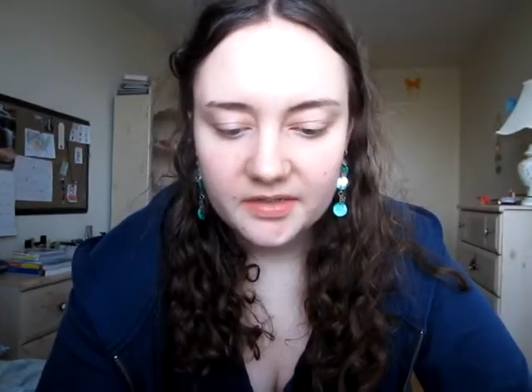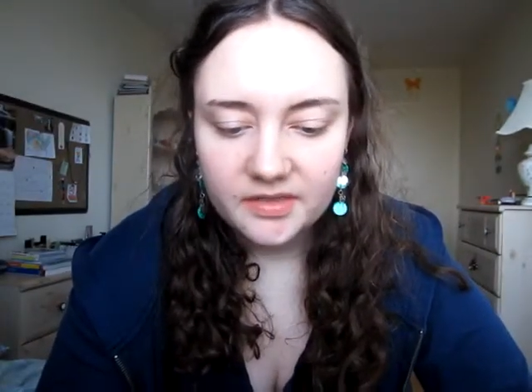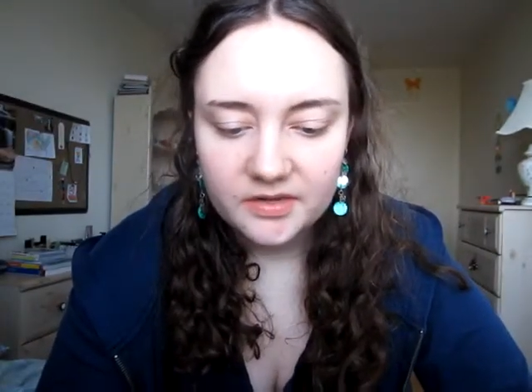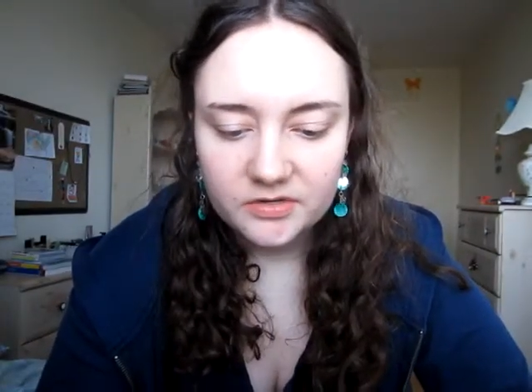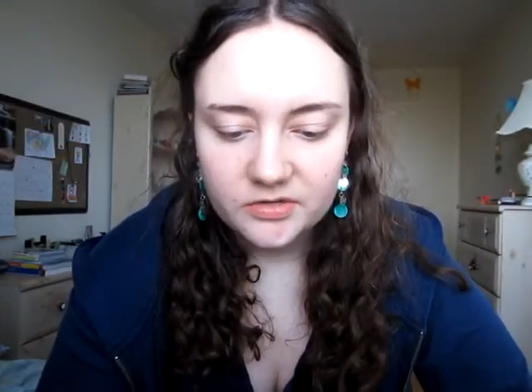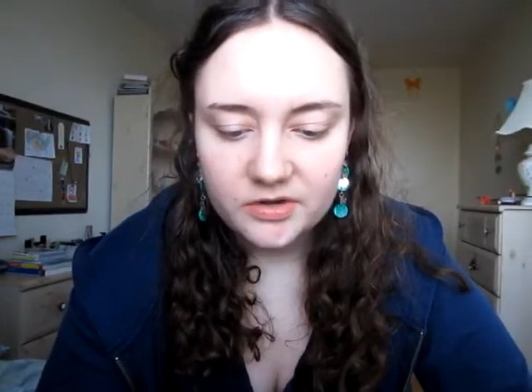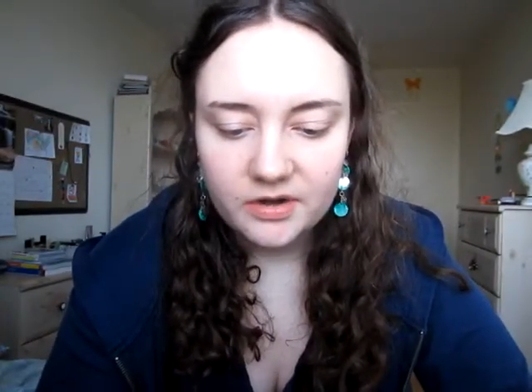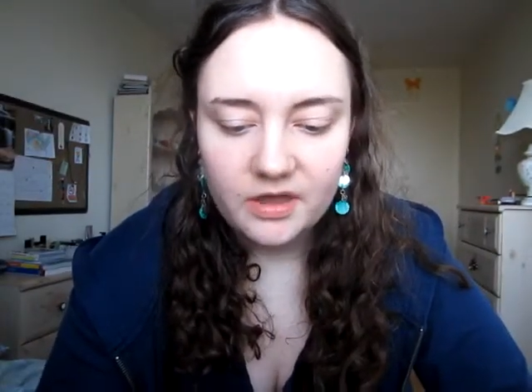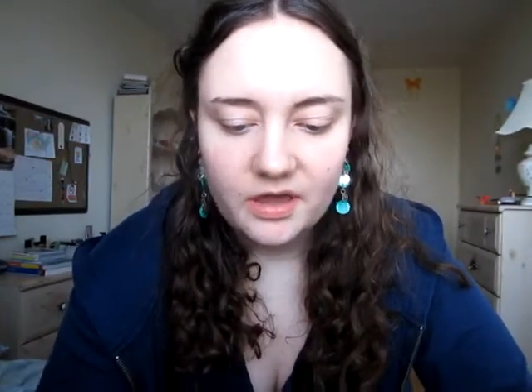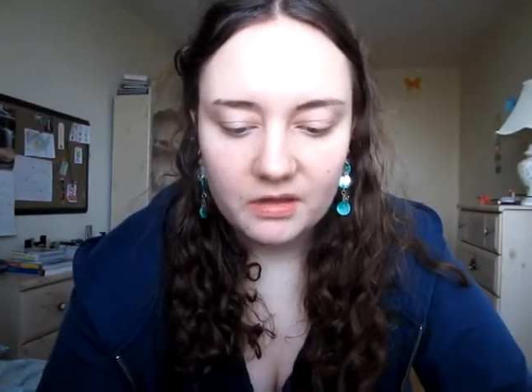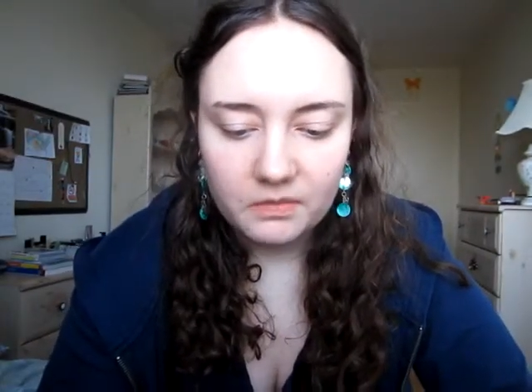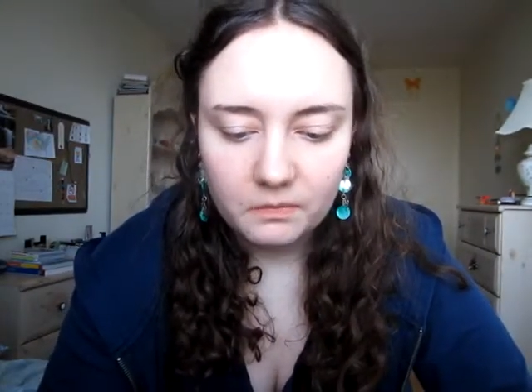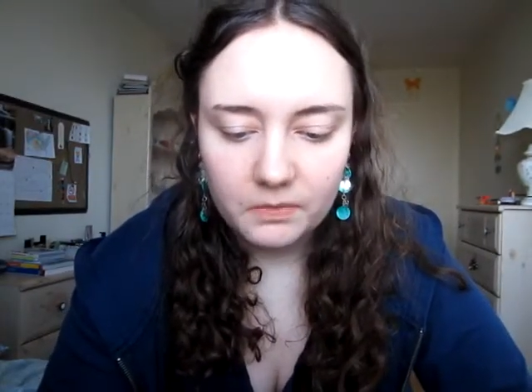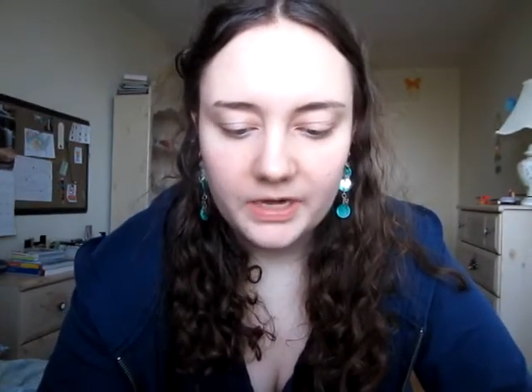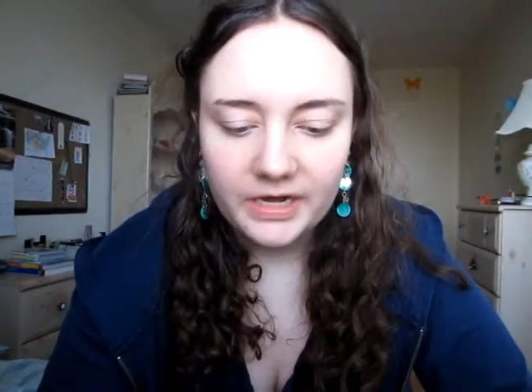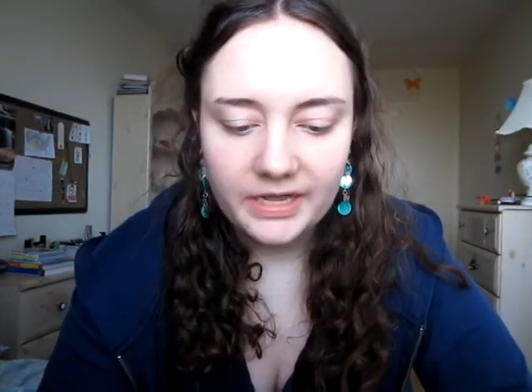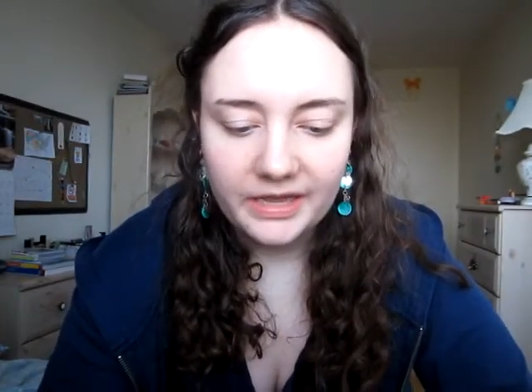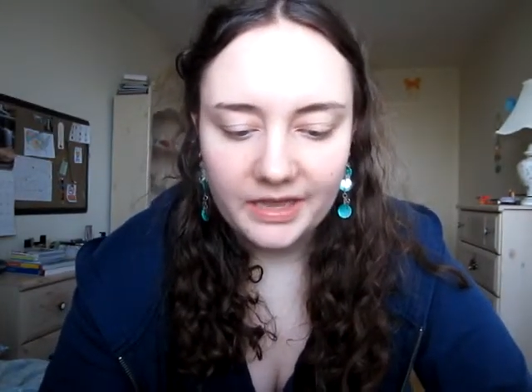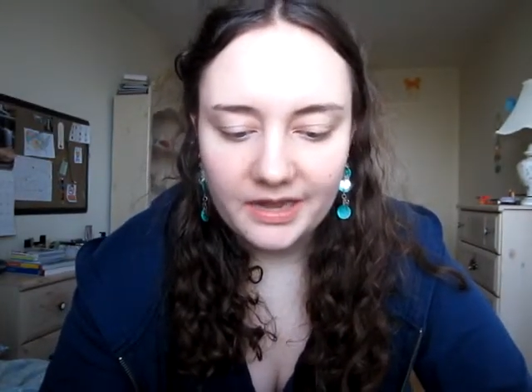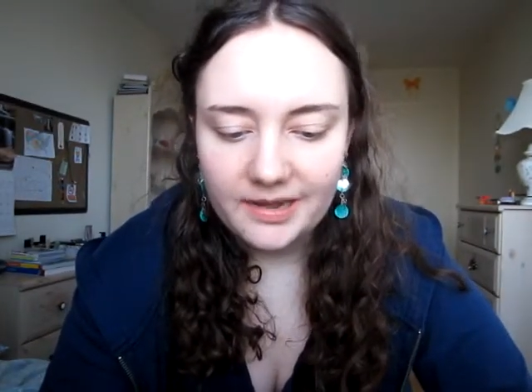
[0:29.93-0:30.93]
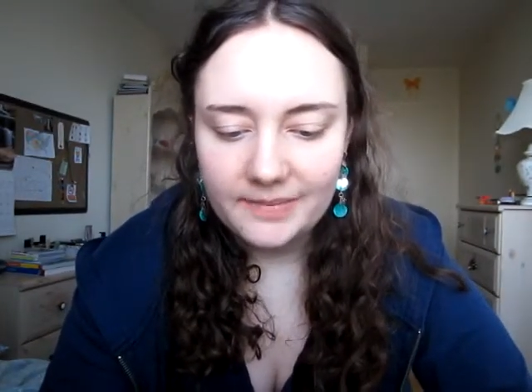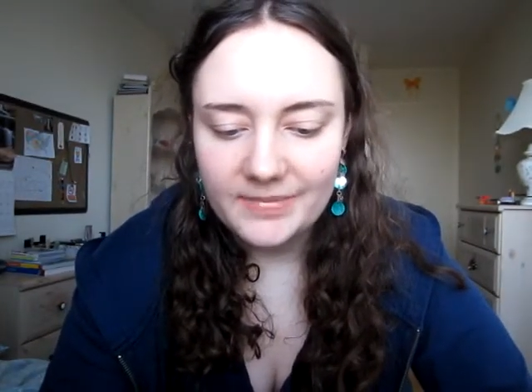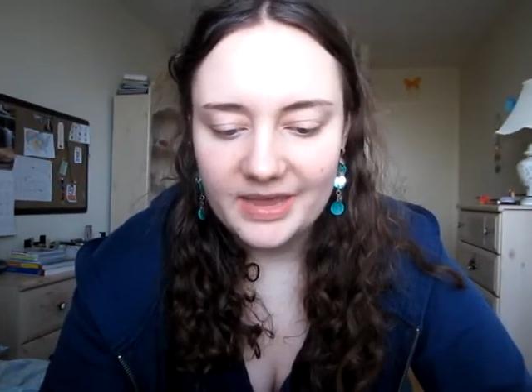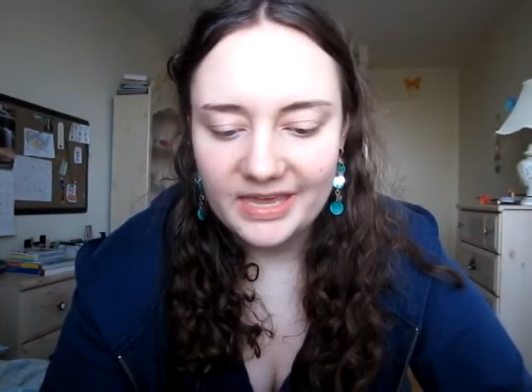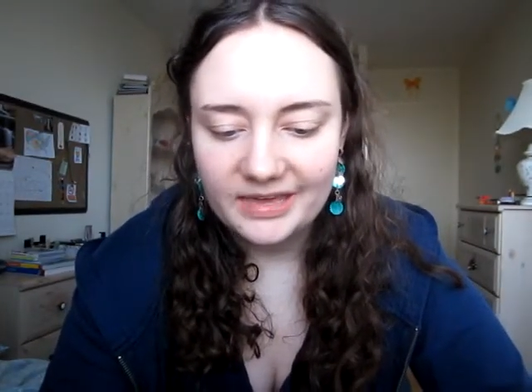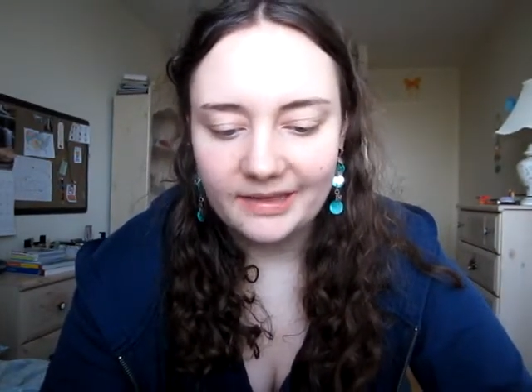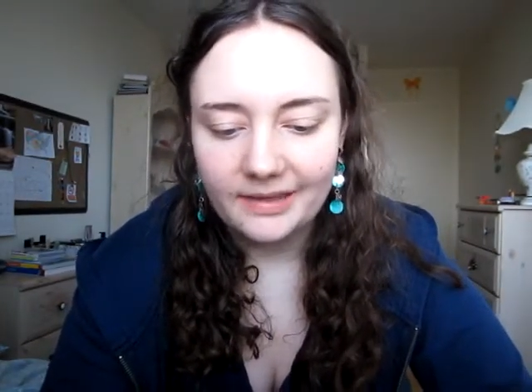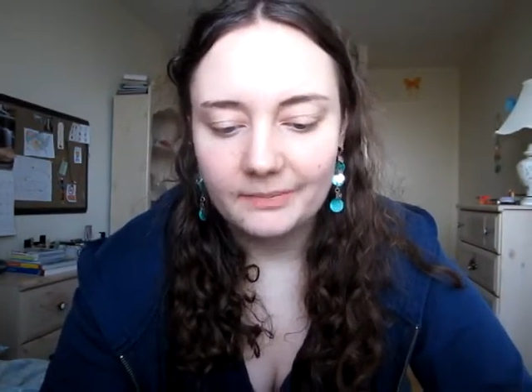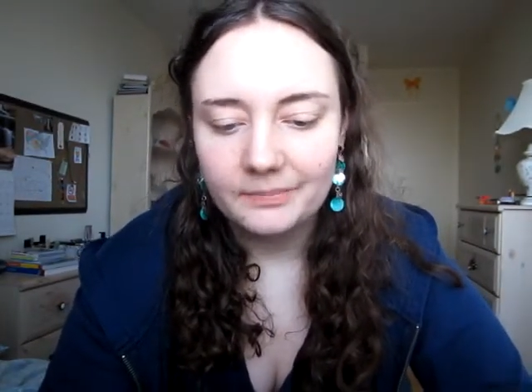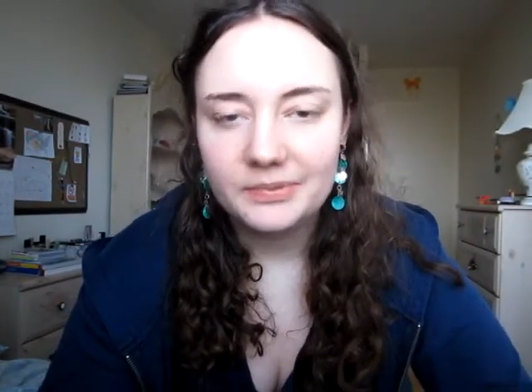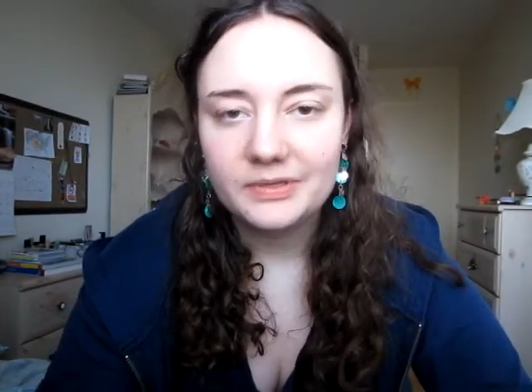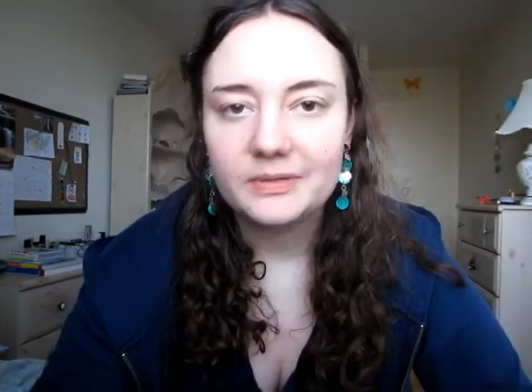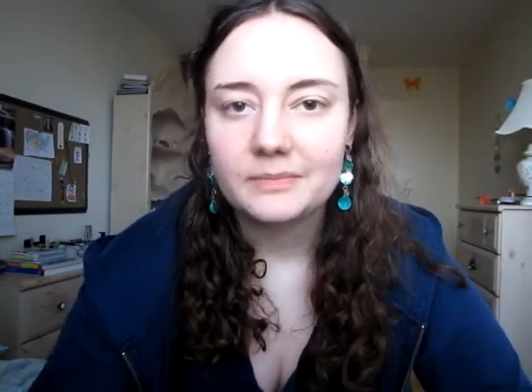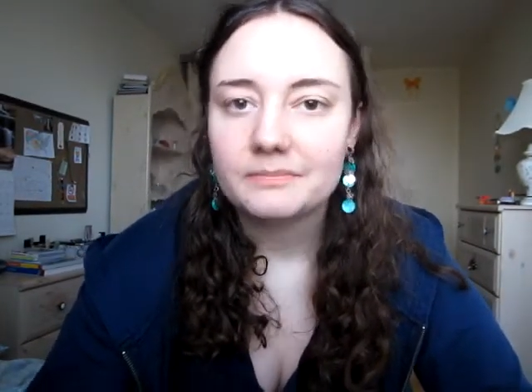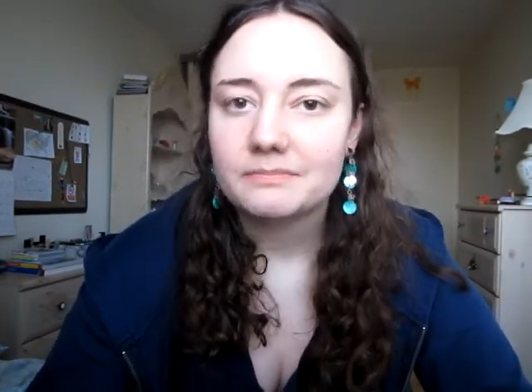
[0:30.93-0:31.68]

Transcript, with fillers: that you're not wearing any makeup.